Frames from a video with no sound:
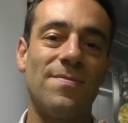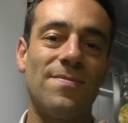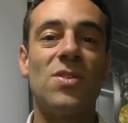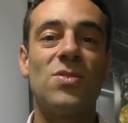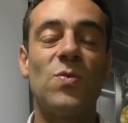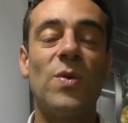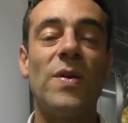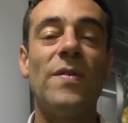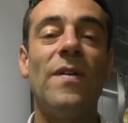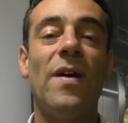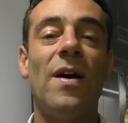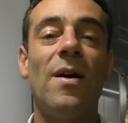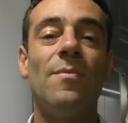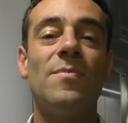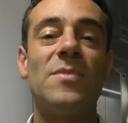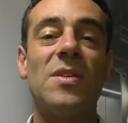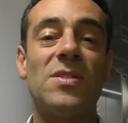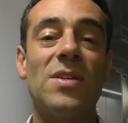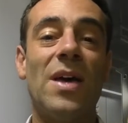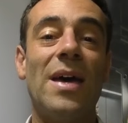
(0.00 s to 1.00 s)
So we've
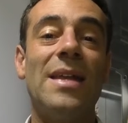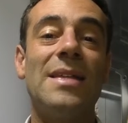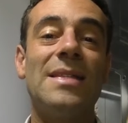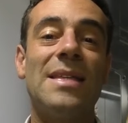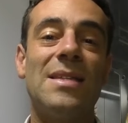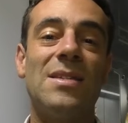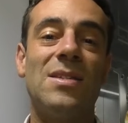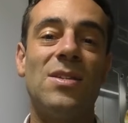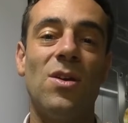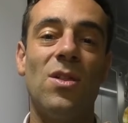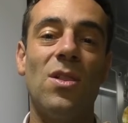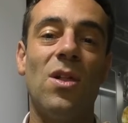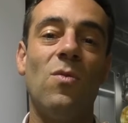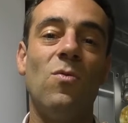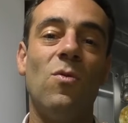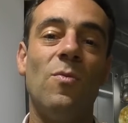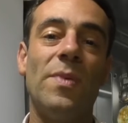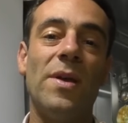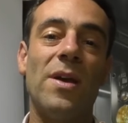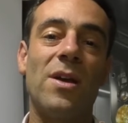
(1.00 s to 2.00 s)
decided Isiolo
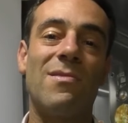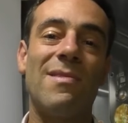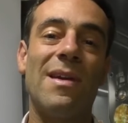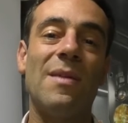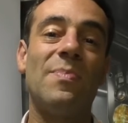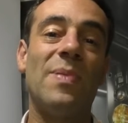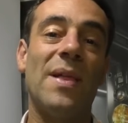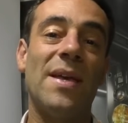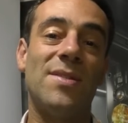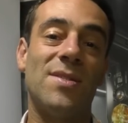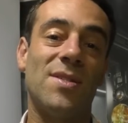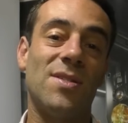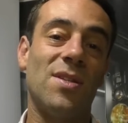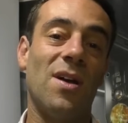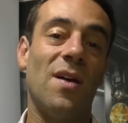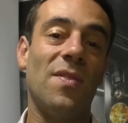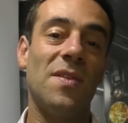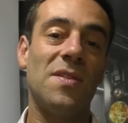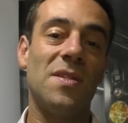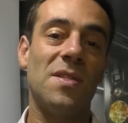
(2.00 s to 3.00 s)
would be a great place to
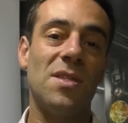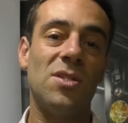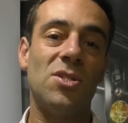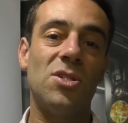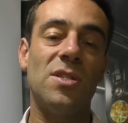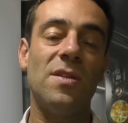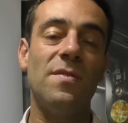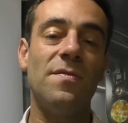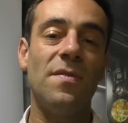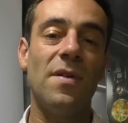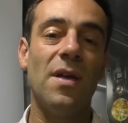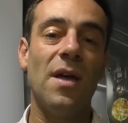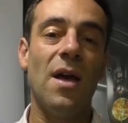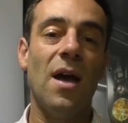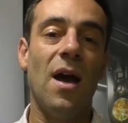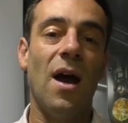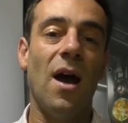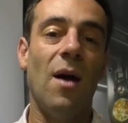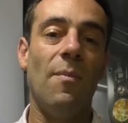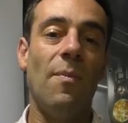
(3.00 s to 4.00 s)
start this initiative,
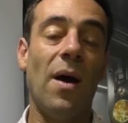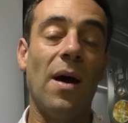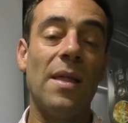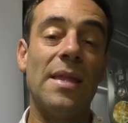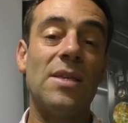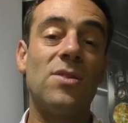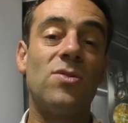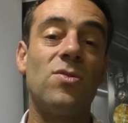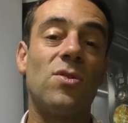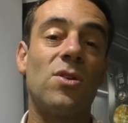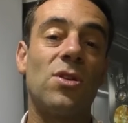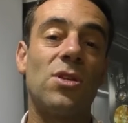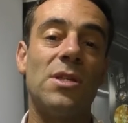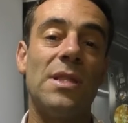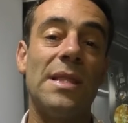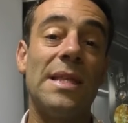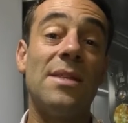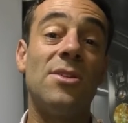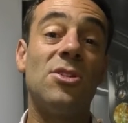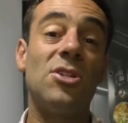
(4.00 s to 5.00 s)
partly due to the
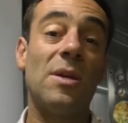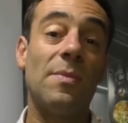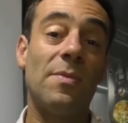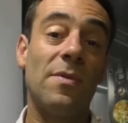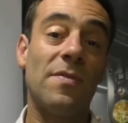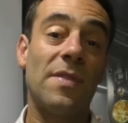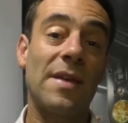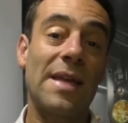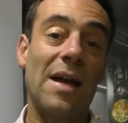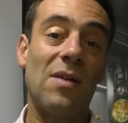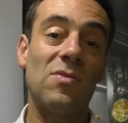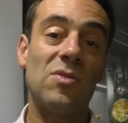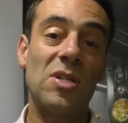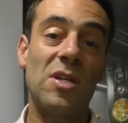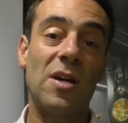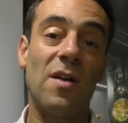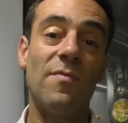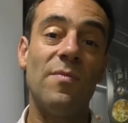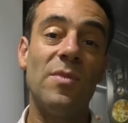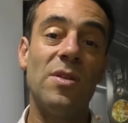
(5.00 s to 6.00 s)
leadership of the county
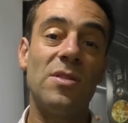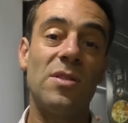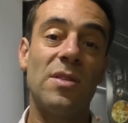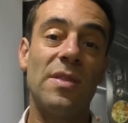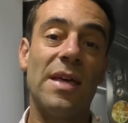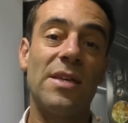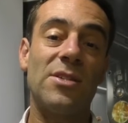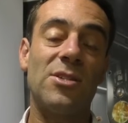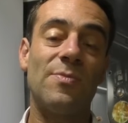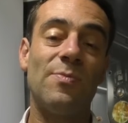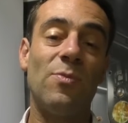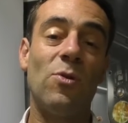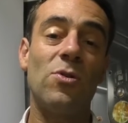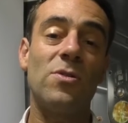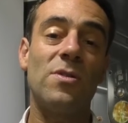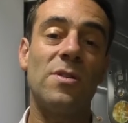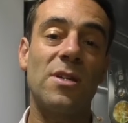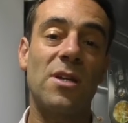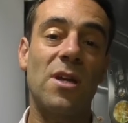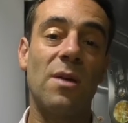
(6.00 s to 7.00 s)
government and their
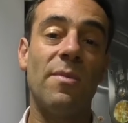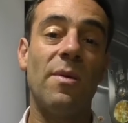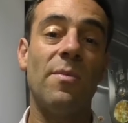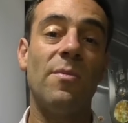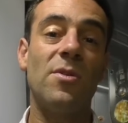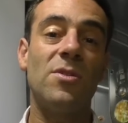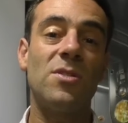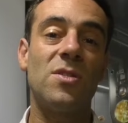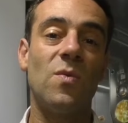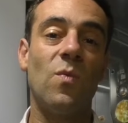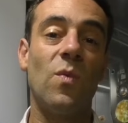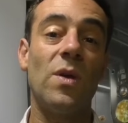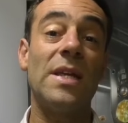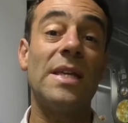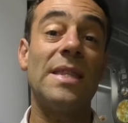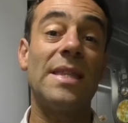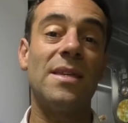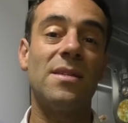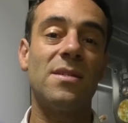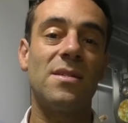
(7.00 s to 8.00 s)
support and commitment and
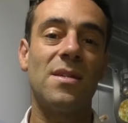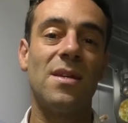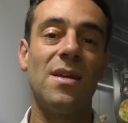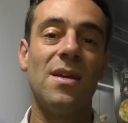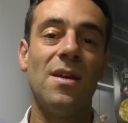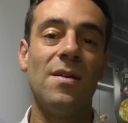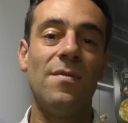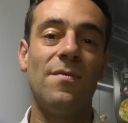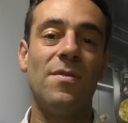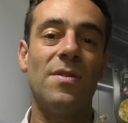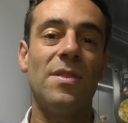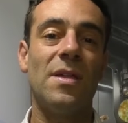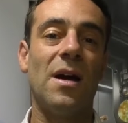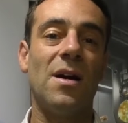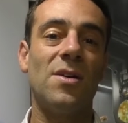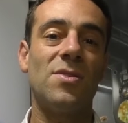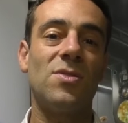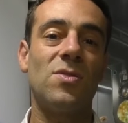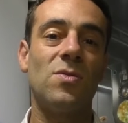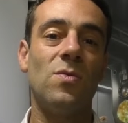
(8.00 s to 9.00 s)
willingness for
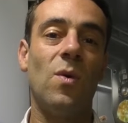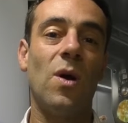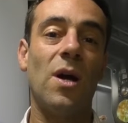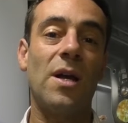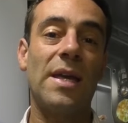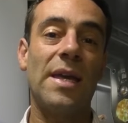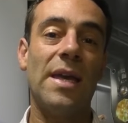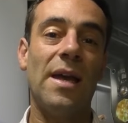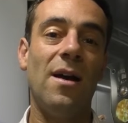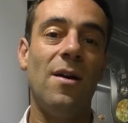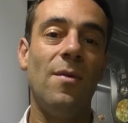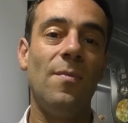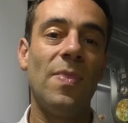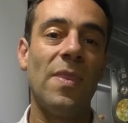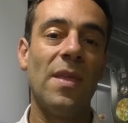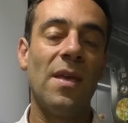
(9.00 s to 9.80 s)
us to work here.